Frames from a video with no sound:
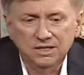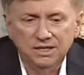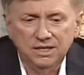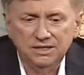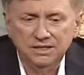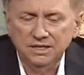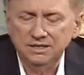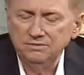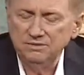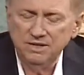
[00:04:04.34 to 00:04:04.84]

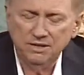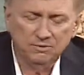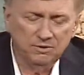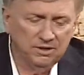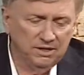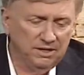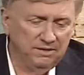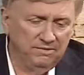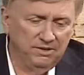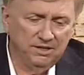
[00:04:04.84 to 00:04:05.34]
and they
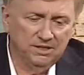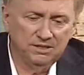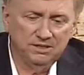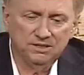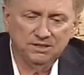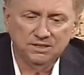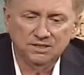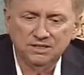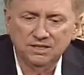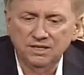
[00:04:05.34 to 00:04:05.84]
weren't giving
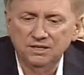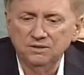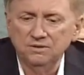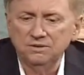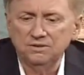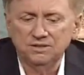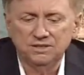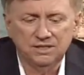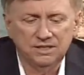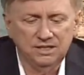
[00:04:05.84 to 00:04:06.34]
us the
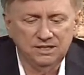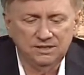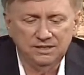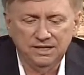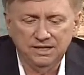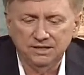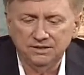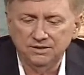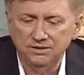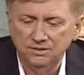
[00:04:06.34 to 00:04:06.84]
skills to get
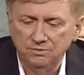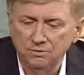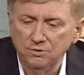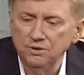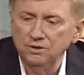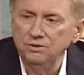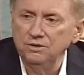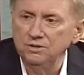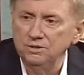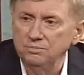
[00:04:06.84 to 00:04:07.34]
down to the
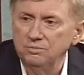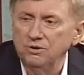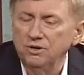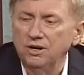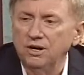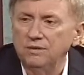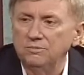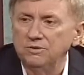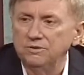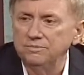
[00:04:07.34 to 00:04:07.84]
root of the
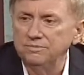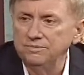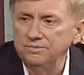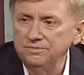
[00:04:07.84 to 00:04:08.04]
problem.